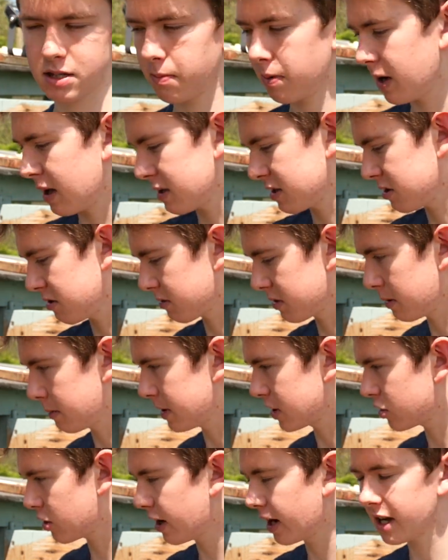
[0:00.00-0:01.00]
the plants. So I'm going to be
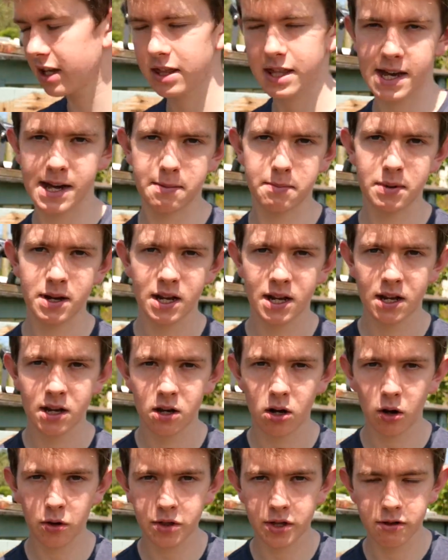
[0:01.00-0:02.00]
trying them
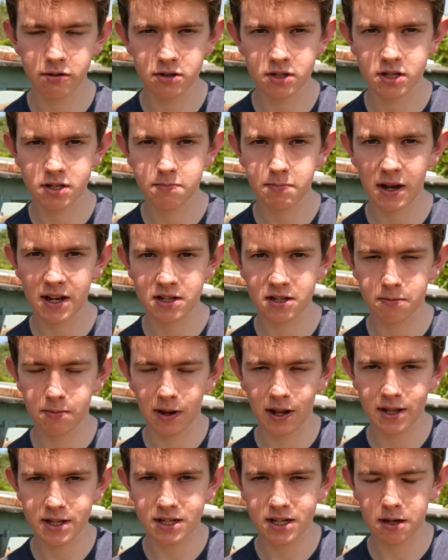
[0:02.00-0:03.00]
on those basil
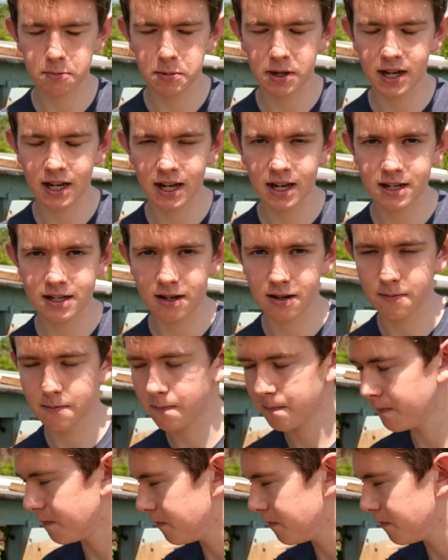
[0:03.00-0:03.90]
plants that are being eaten.